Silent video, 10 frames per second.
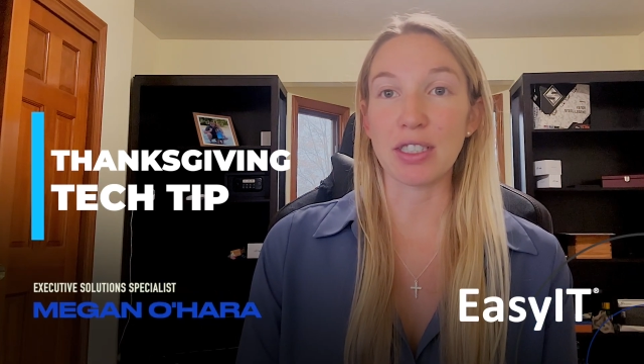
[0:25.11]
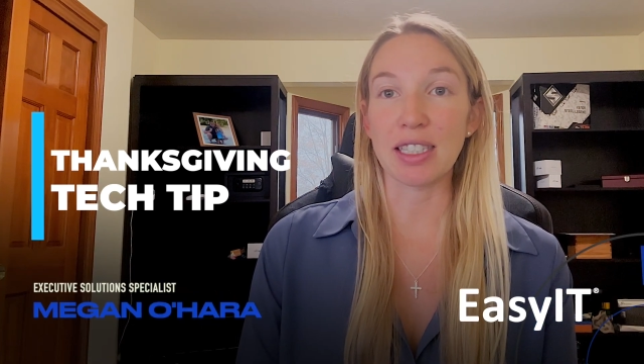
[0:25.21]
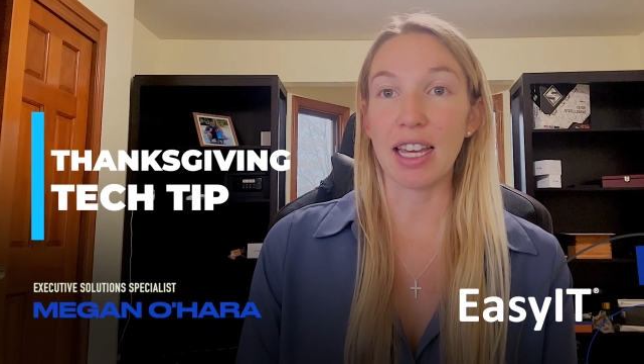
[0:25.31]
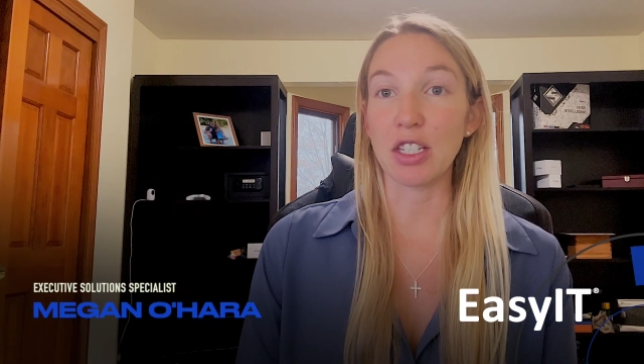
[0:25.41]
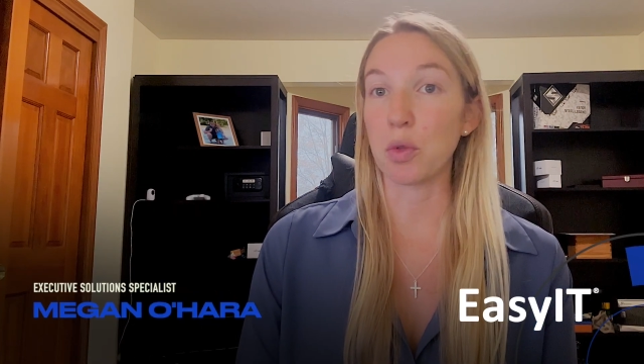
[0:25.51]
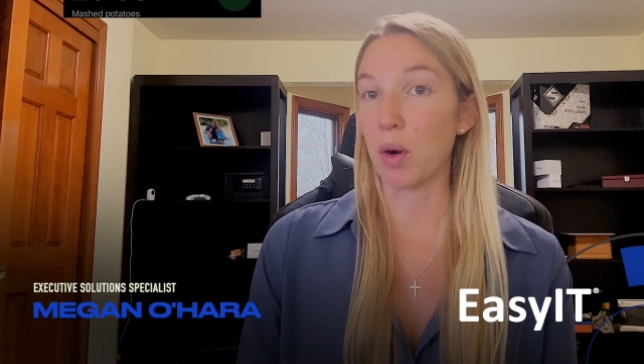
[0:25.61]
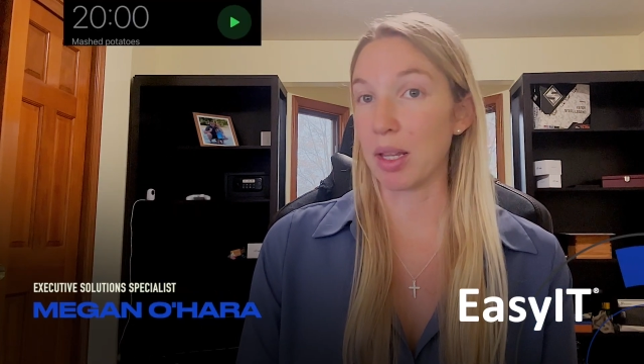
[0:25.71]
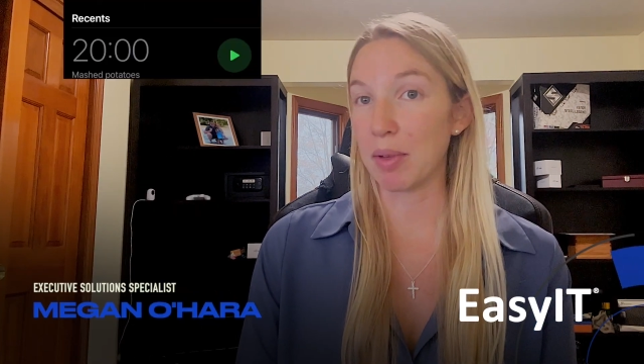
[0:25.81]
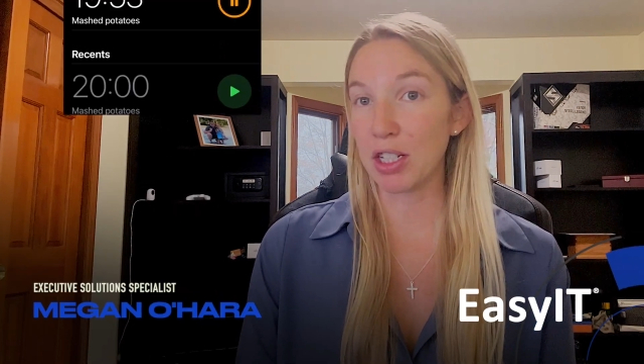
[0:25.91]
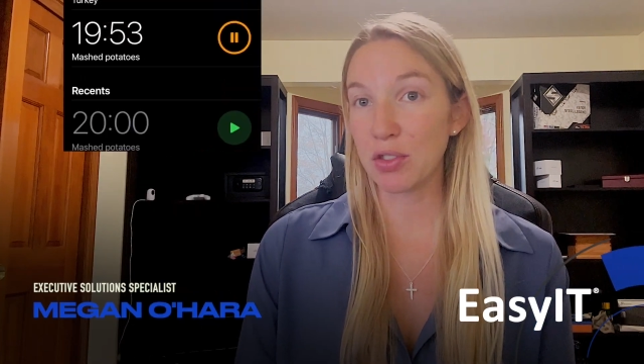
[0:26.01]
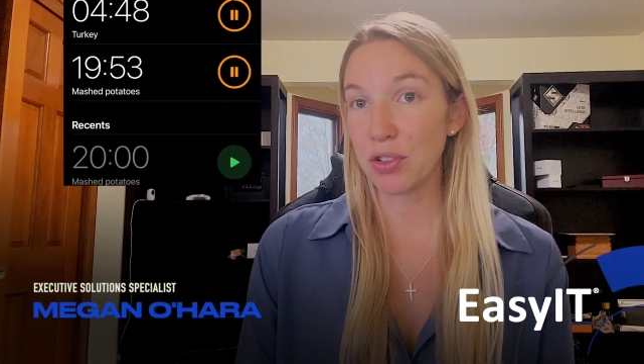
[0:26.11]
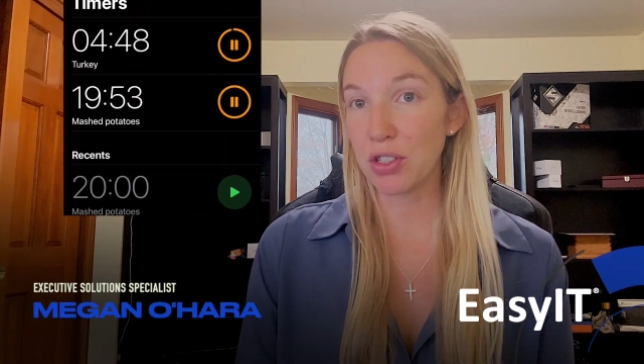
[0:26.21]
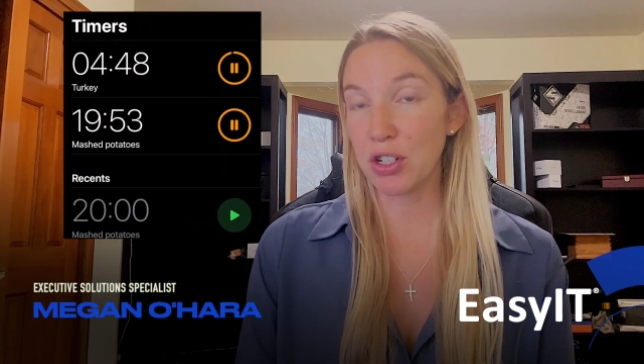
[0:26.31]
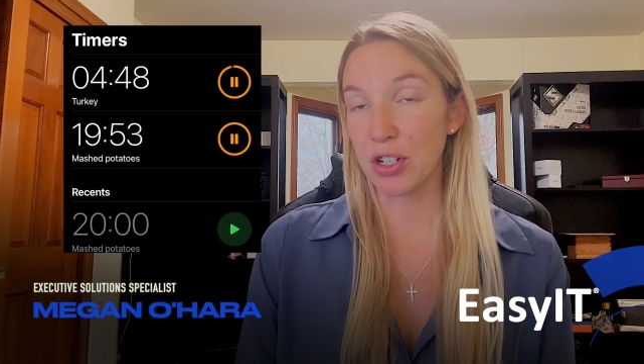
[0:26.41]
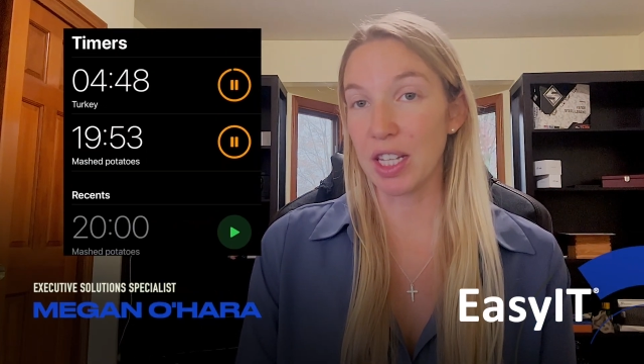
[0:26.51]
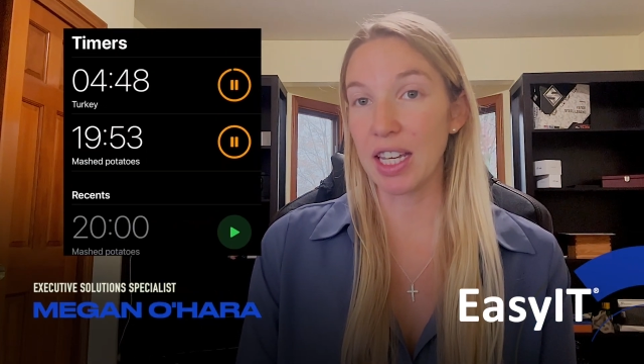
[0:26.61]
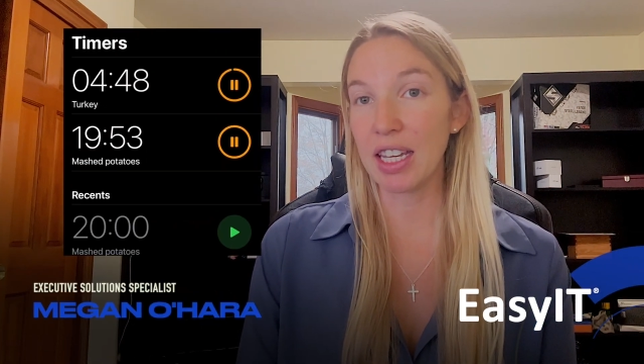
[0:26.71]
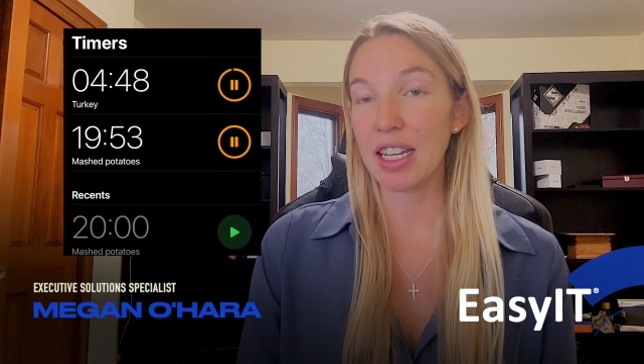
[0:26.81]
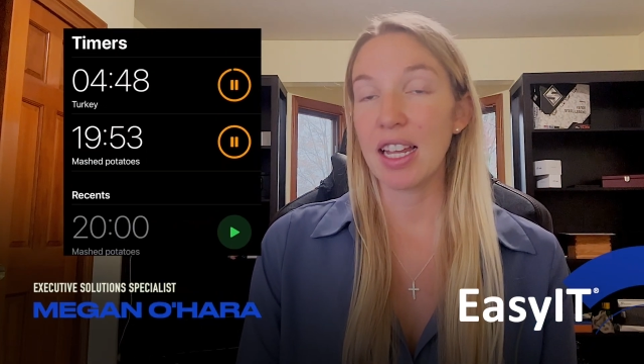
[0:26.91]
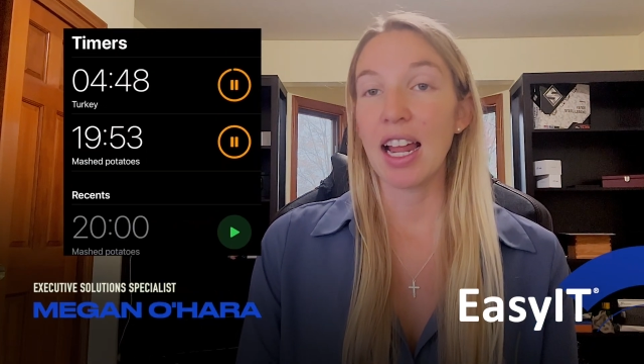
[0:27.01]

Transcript: say, 20 minutes for the turkey.